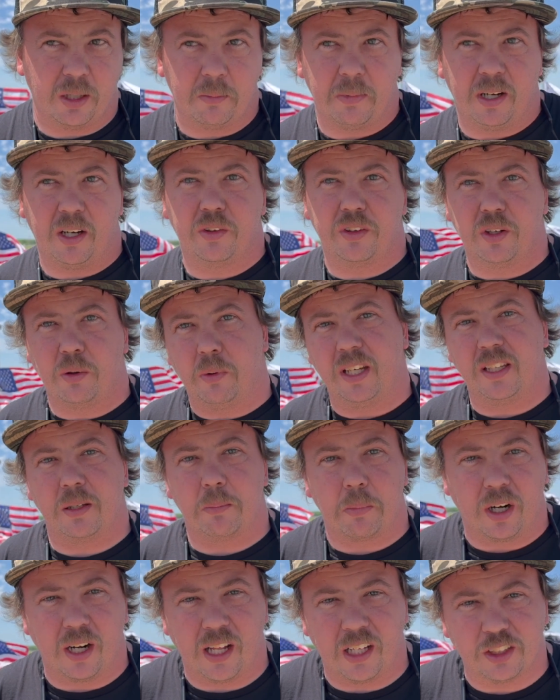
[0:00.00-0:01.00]
about the way the
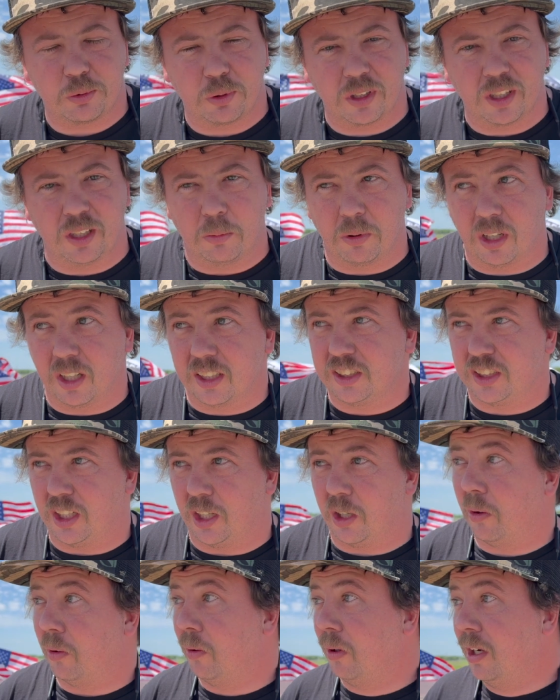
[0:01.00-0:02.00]
burnouts were going to work,
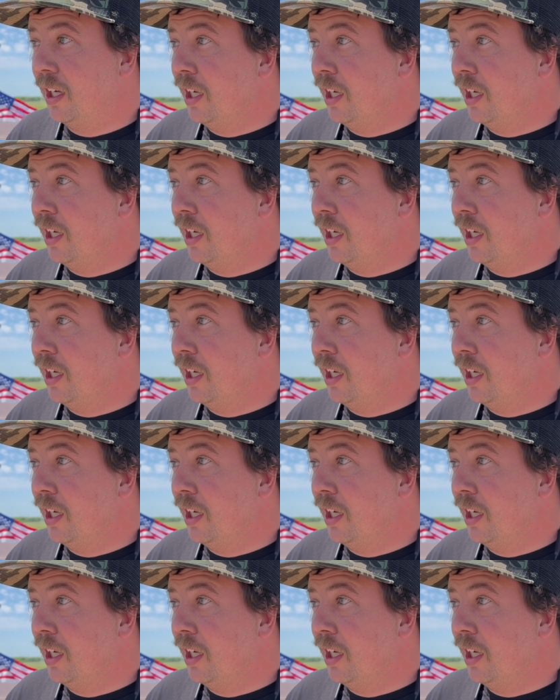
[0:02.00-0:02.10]
so